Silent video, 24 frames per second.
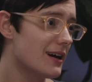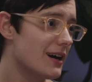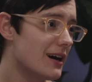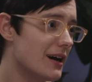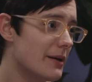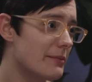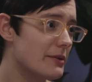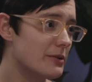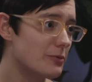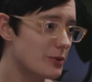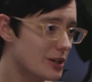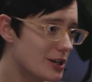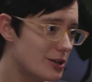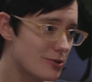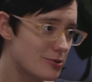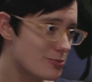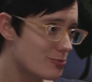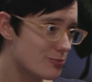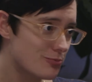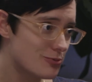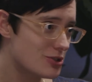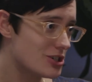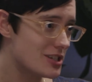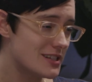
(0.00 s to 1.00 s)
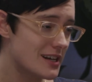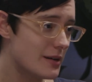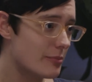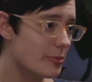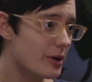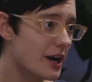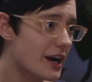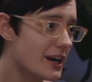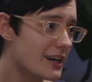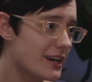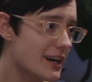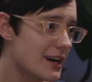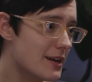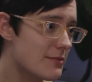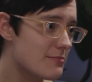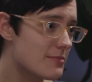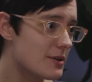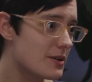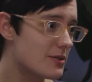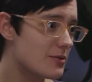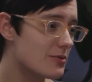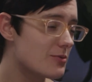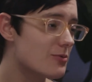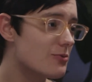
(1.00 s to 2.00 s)
and we know she's not
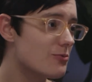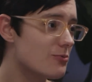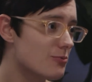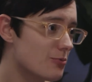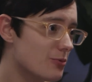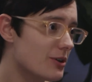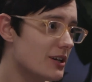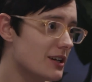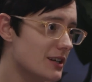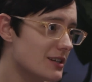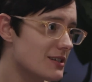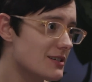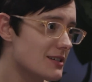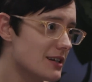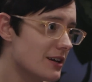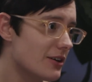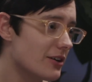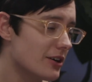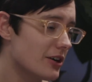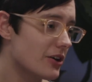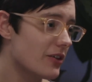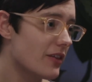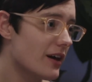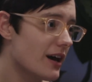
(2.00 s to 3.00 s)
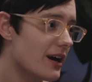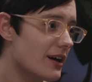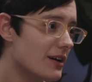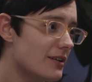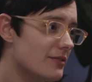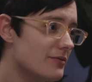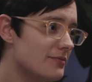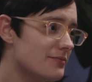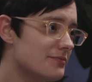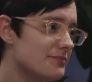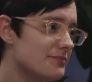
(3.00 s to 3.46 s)
pregnant, but we need to tell her that.